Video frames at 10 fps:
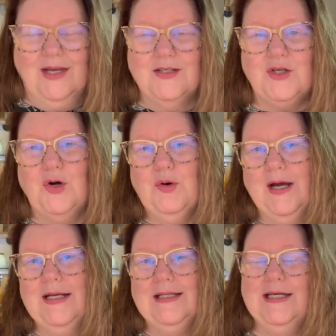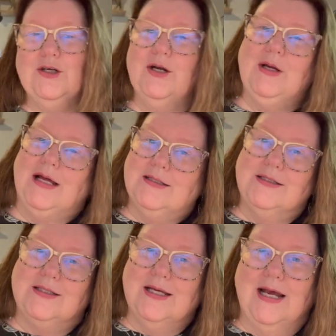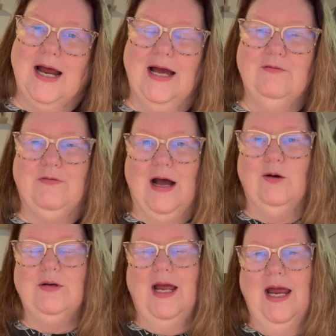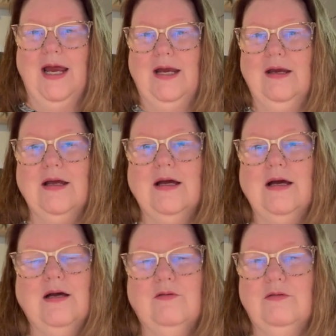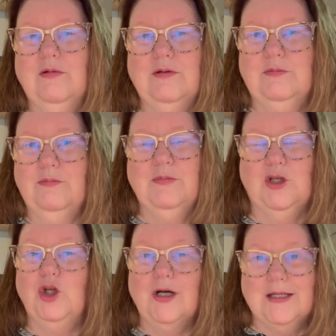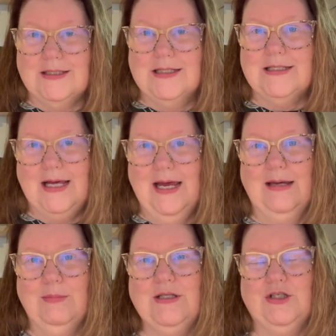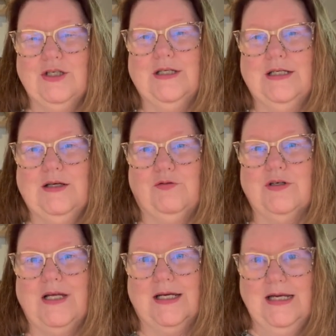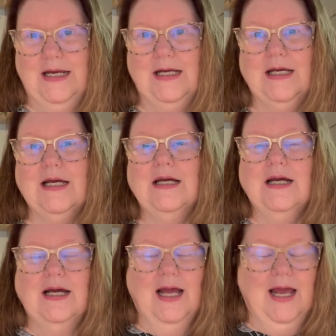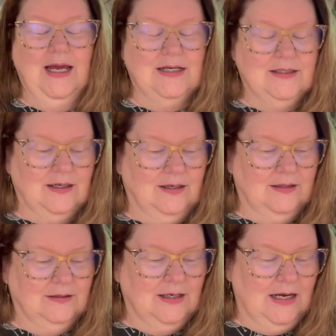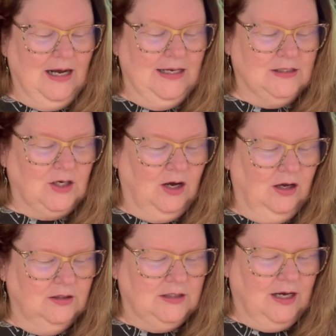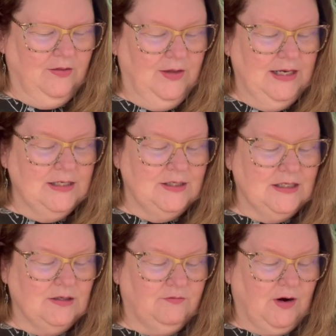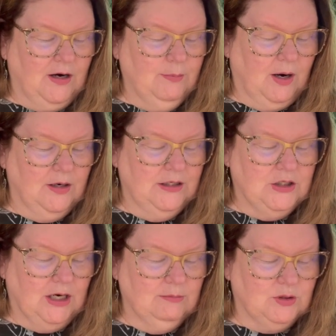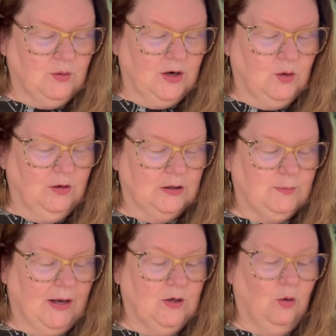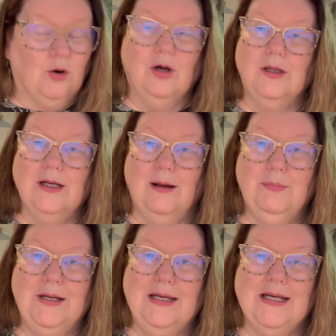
So I hit the internets and I found the look is the same. It's just a different technique. And it's called the Easy Safari Party Charm Square Quilt by Coral and Company.